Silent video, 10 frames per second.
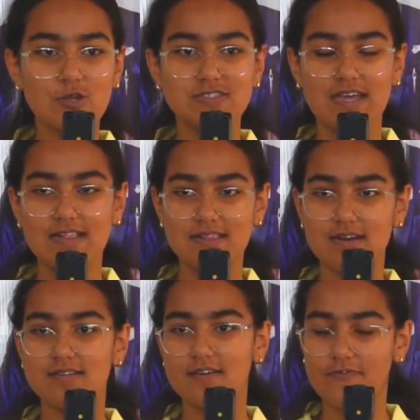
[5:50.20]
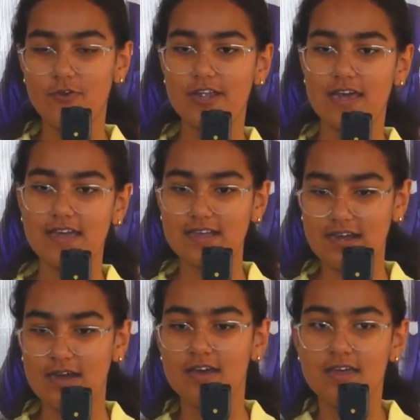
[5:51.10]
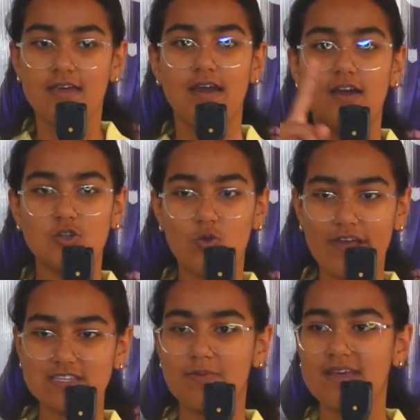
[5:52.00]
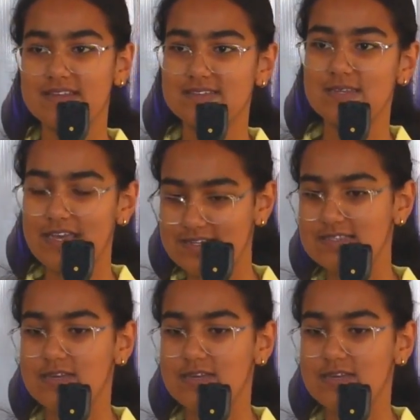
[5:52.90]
to sell the food like 2x minus 3x